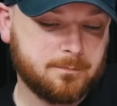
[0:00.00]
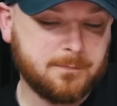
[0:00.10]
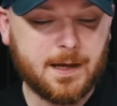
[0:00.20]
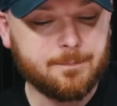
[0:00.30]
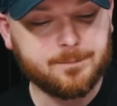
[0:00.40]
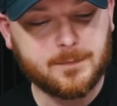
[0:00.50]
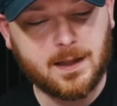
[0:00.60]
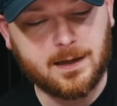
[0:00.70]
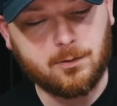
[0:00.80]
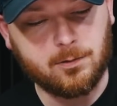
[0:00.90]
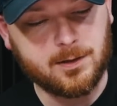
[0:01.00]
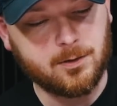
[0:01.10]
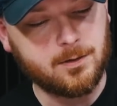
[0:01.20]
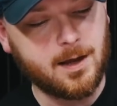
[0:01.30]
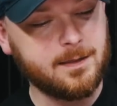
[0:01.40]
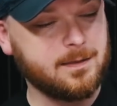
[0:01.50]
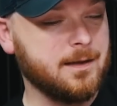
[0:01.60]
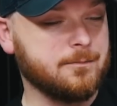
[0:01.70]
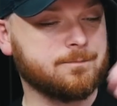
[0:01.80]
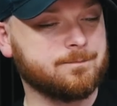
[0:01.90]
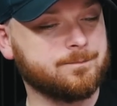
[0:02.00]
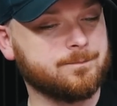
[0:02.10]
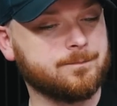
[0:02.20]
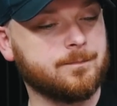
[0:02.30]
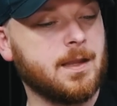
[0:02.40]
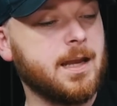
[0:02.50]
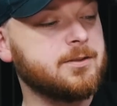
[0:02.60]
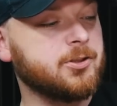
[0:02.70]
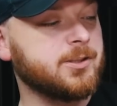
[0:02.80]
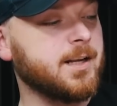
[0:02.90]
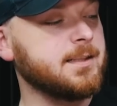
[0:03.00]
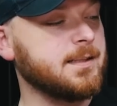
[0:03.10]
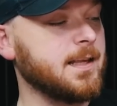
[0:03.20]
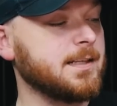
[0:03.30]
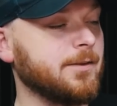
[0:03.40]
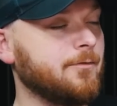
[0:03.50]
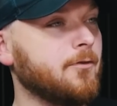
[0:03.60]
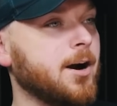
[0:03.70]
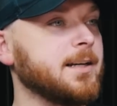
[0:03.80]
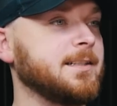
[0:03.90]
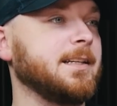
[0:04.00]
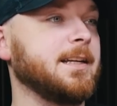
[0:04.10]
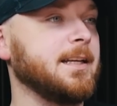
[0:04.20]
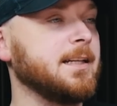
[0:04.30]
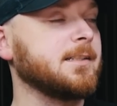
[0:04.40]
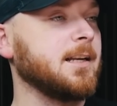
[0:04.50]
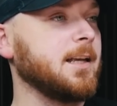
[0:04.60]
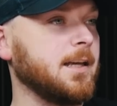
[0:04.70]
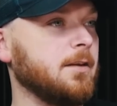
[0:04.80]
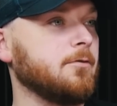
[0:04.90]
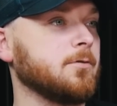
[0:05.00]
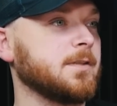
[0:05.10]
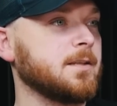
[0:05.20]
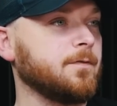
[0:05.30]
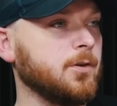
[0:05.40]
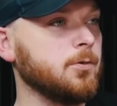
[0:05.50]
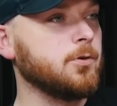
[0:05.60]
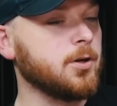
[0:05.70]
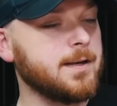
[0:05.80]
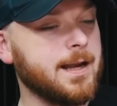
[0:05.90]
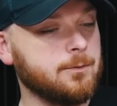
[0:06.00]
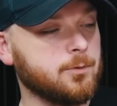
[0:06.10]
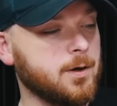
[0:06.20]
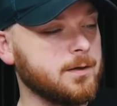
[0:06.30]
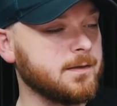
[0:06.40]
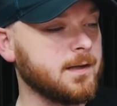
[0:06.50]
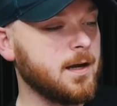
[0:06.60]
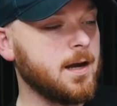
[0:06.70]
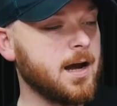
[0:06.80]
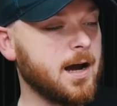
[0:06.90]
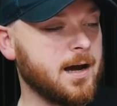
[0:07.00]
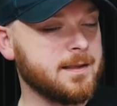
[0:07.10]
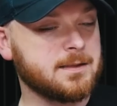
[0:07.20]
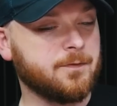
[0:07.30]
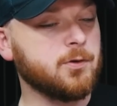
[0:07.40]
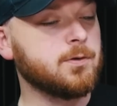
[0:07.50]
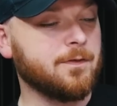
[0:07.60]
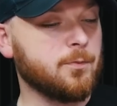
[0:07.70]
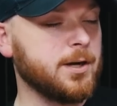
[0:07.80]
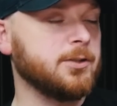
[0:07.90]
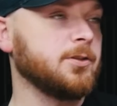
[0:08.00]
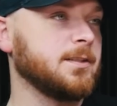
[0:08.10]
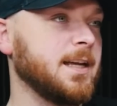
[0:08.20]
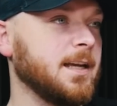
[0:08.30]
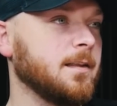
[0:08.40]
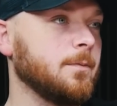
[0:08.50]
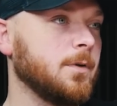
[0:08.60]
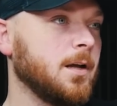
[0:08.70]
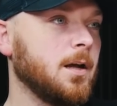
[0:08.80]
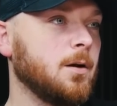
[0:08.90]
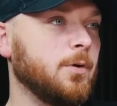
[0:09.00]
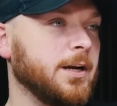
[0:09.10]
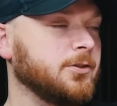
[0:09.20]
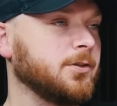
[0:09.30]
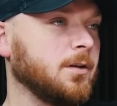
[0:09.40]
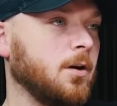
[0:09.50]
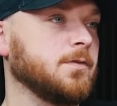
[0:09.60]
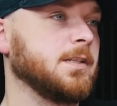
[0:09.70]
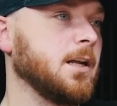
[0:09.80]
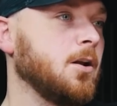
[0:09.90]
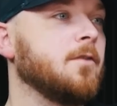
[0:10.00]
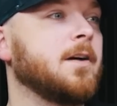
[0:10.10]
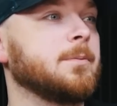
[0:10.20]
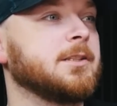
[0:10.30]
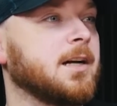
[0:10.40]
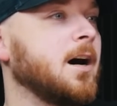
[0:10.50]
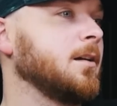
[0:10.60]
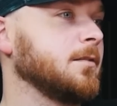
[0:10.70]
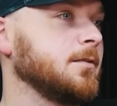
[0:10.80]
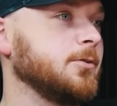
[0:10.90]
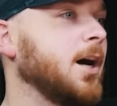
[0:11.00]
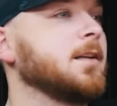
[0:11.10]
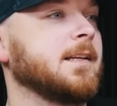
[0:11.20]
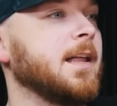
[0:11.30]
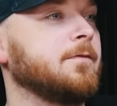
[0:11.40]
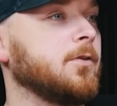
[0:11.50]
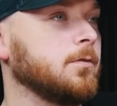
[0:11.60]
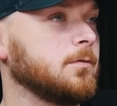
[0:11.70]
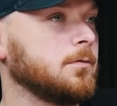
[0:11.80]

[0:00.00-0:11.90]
Yep. Like, all in all, I think it's just nice that there's the variety in Easterling heroes. There's a few good named ones, and there's a few different ways you can take them, which obviously a lot of armies can't. You can't say that for.